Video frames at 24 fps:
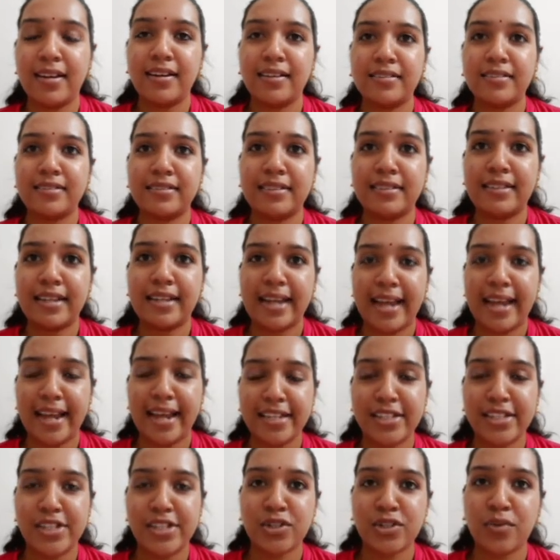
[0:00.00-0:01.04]

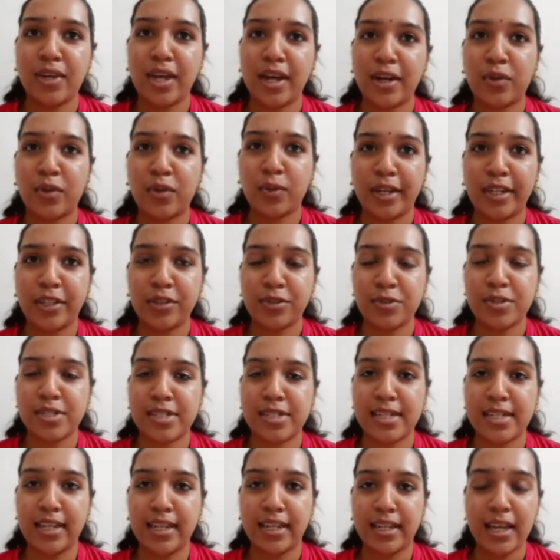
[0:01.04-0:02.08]
Next, we are going to
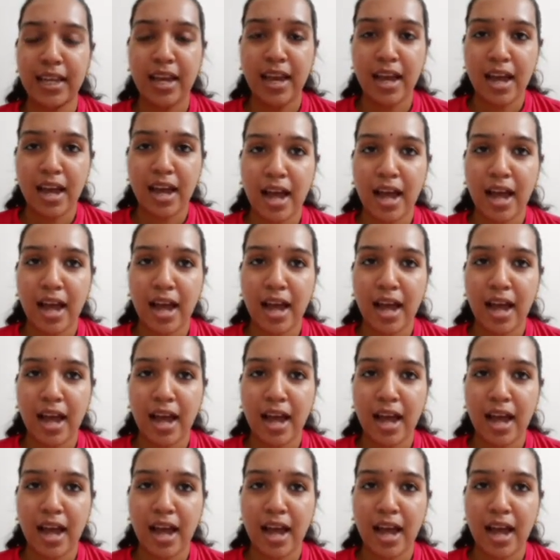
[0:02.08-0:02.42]
see